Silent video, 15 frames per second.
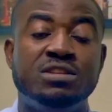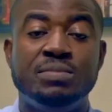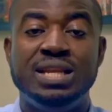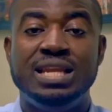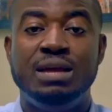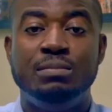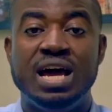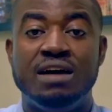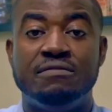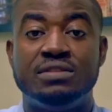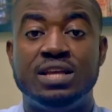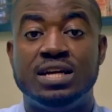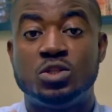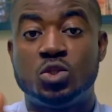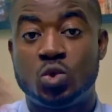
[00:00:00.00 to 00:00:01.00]
to be named
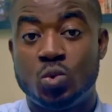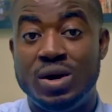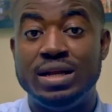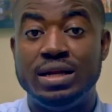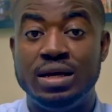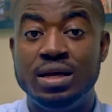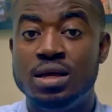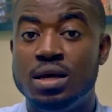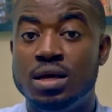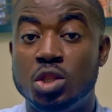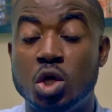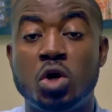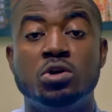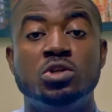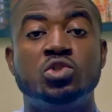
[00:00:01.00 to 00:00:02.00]
after Tswana,
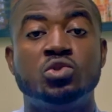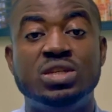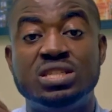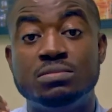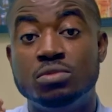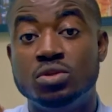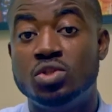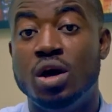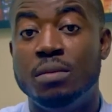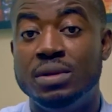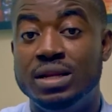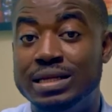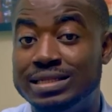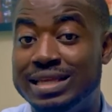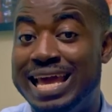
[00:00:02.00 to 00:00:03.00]
the country's most
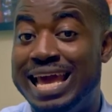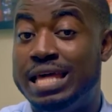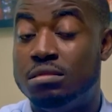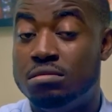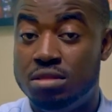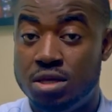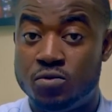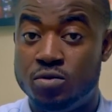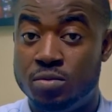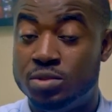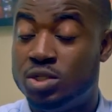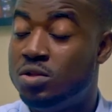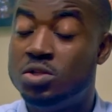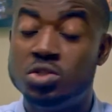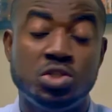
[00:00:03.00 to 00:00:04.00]
dominant ethnic group.
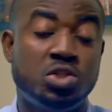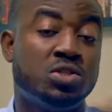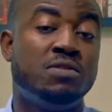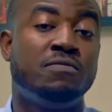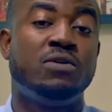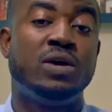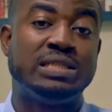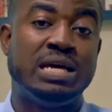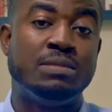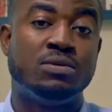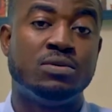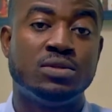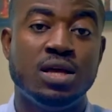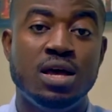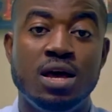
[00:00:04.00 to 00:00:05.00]
So this is just a few
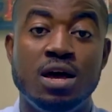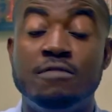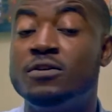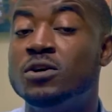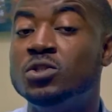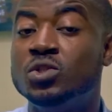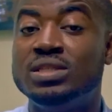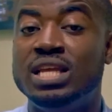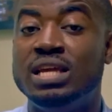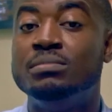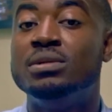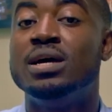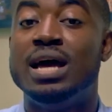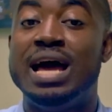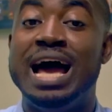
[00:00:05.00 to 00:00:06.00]
examples of countries
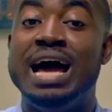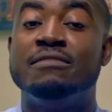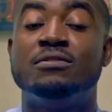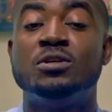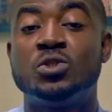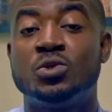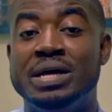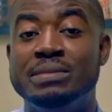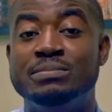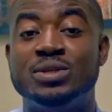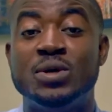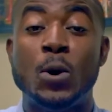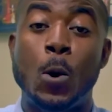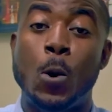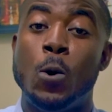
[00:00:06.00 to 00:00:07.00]
named after tribes
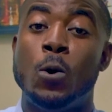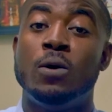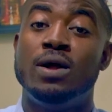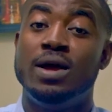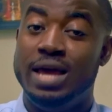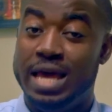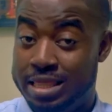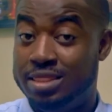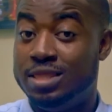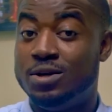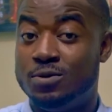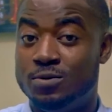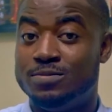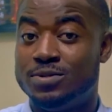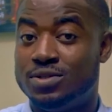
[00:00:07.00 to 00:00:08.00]
or ethnic
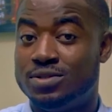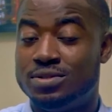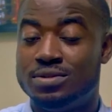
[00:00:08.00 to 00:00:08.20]
groups.